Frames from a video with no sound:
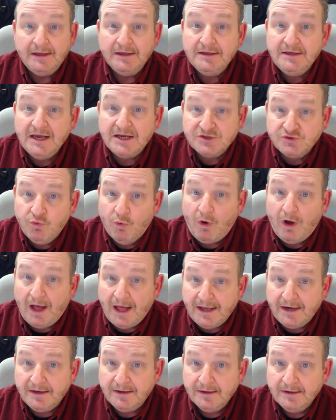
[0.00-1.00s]
Guess
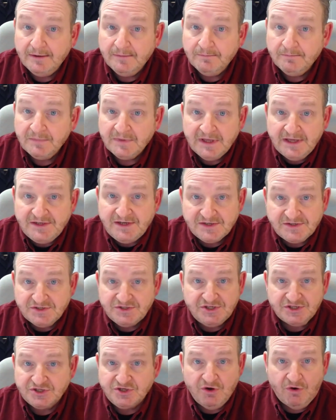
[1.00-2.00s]
what? It doesn't
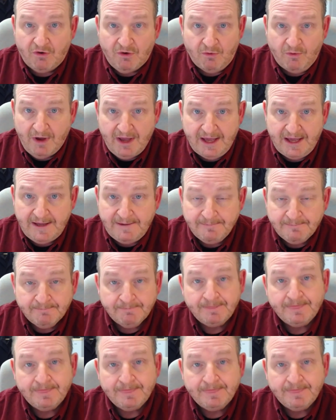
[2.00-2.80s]
just go away.